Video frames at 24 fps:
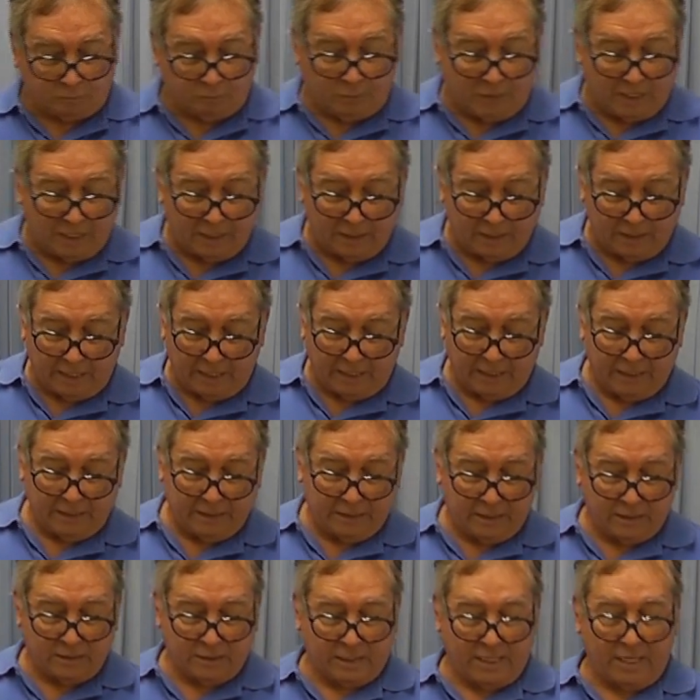but it
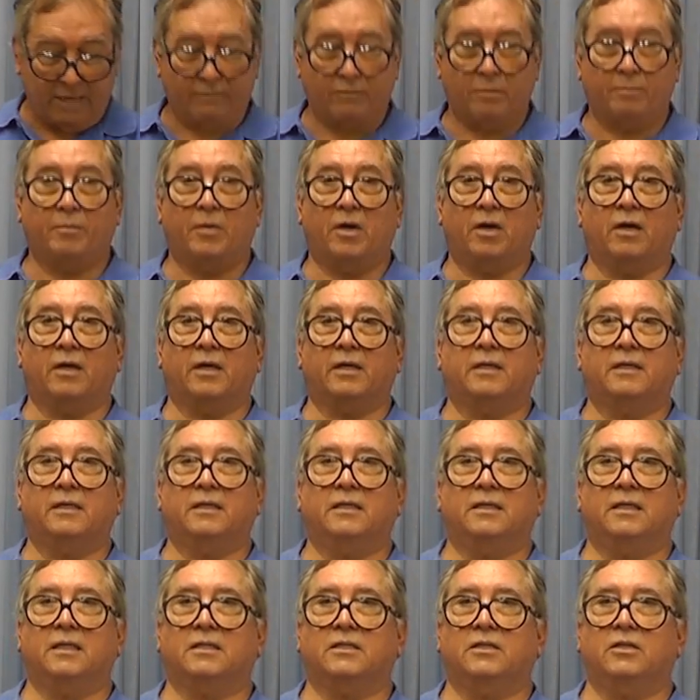doesn't have a mark.
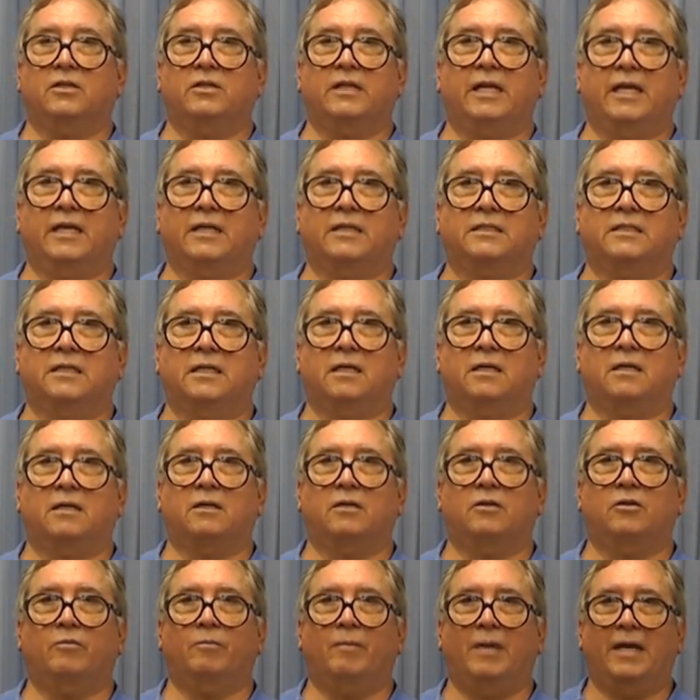You can't
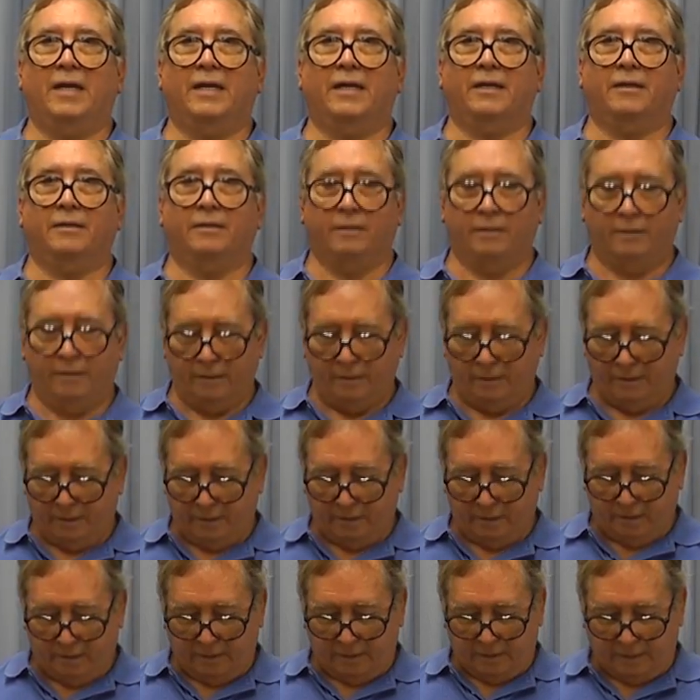tell who made it.
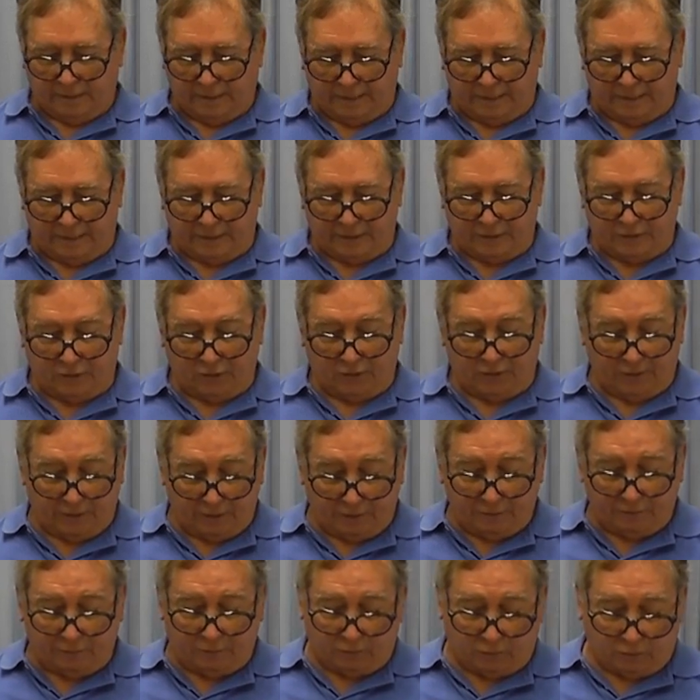So
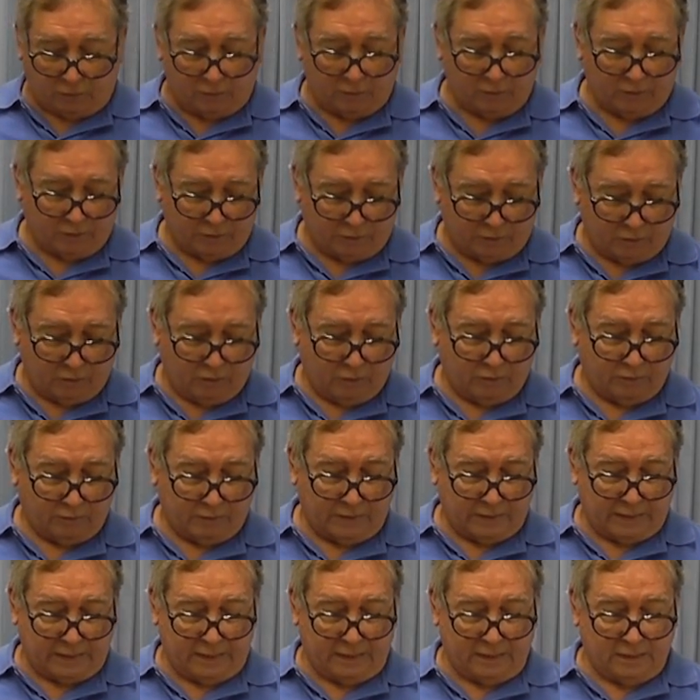therefore, the truth of
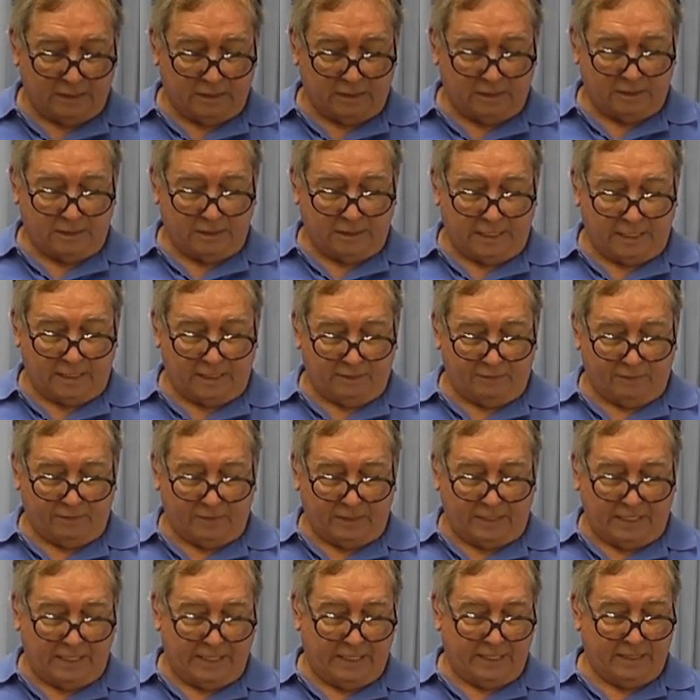it is that if
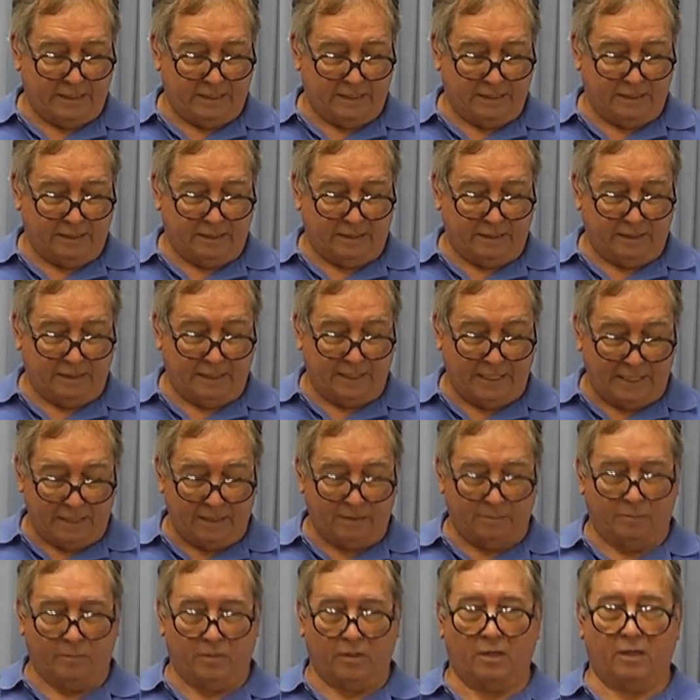it had
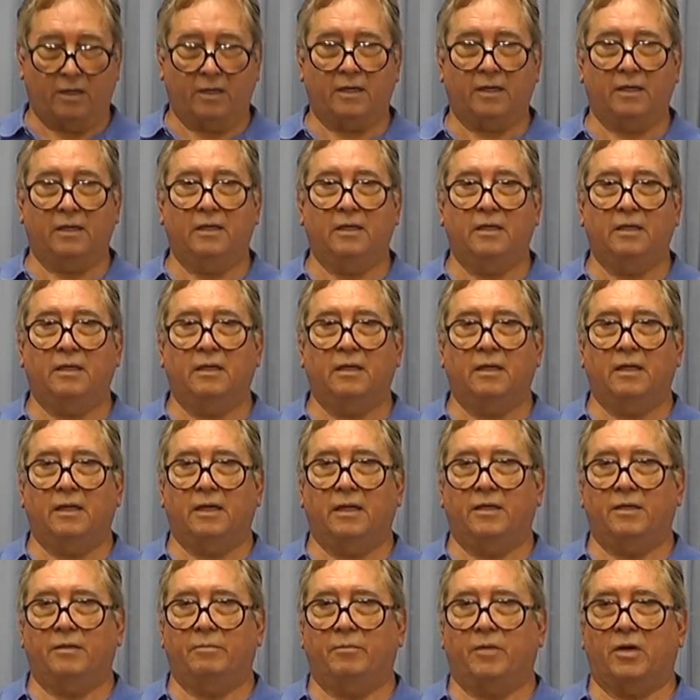a mark,
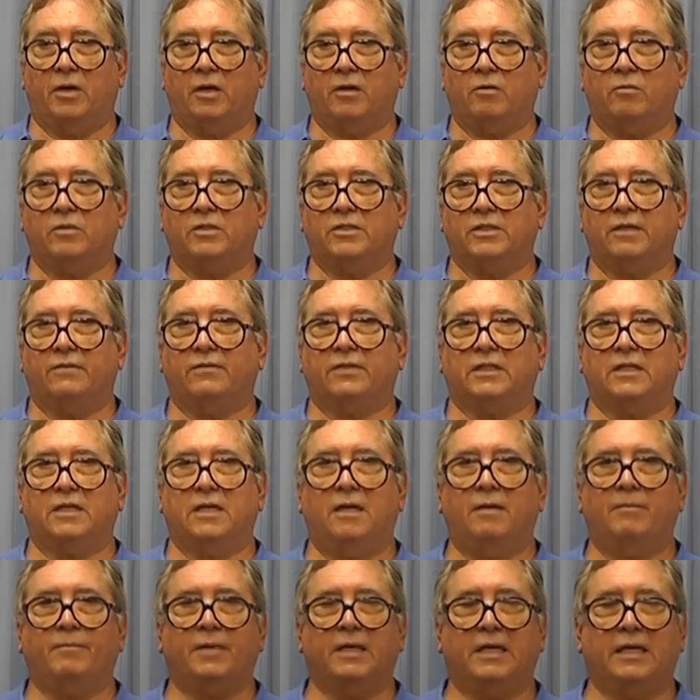and the mark was of a
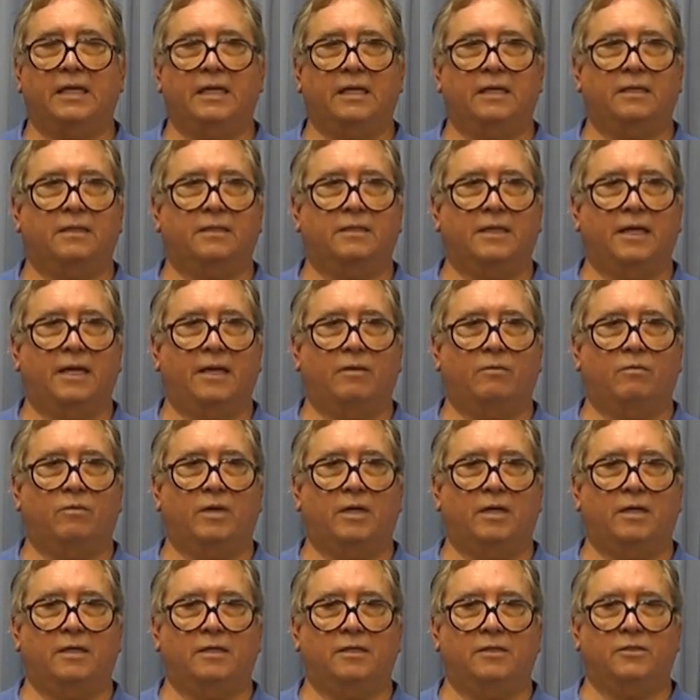company that
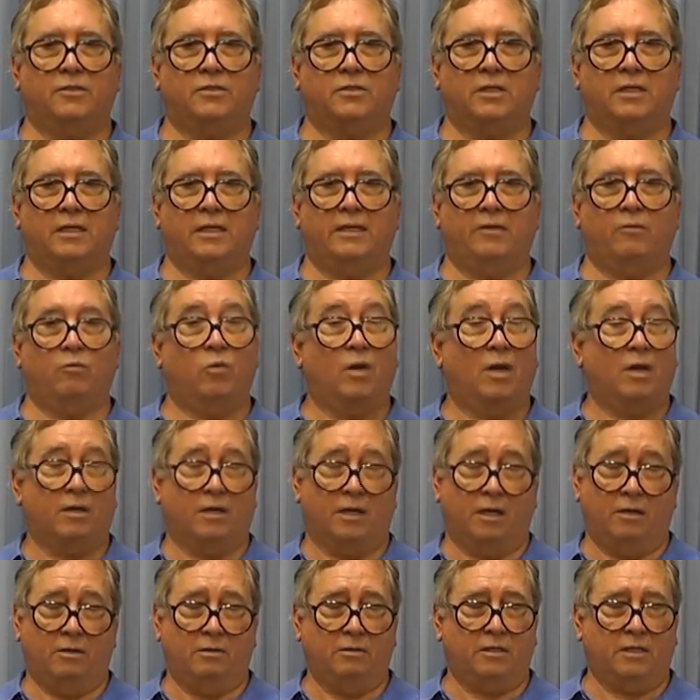was a
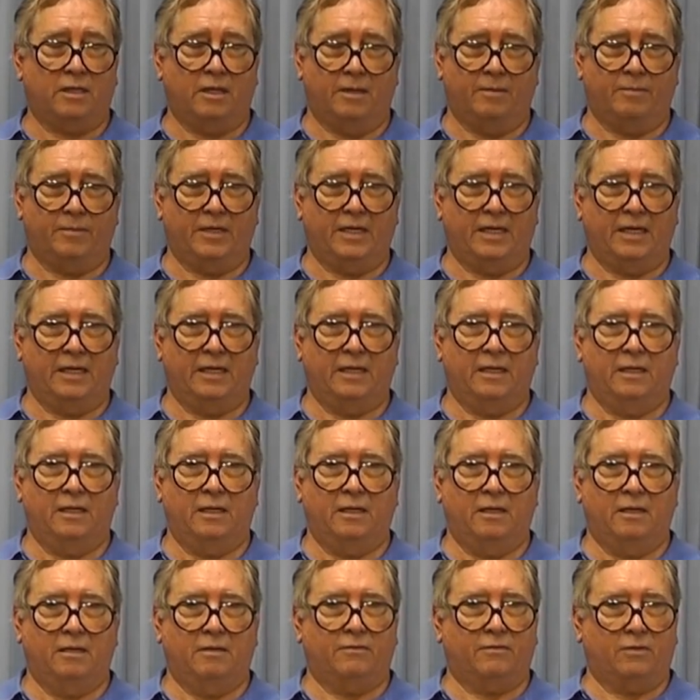well-known company
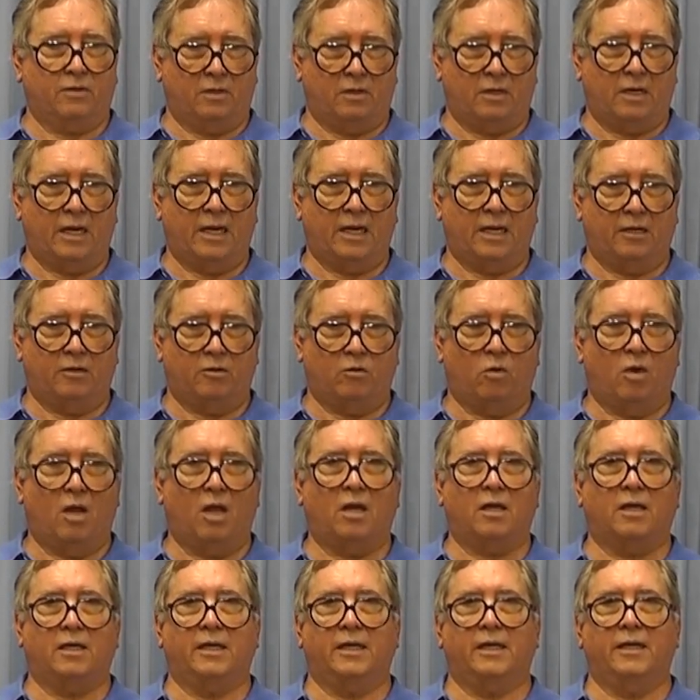for high
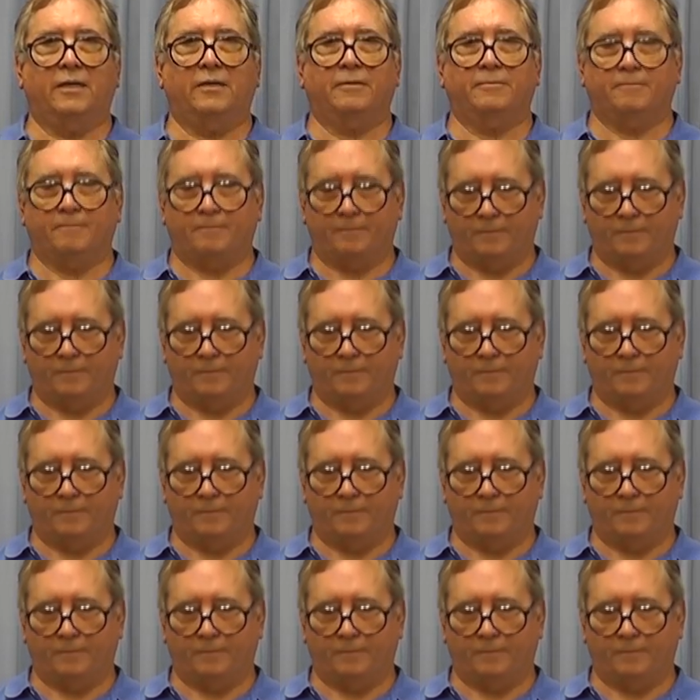quality,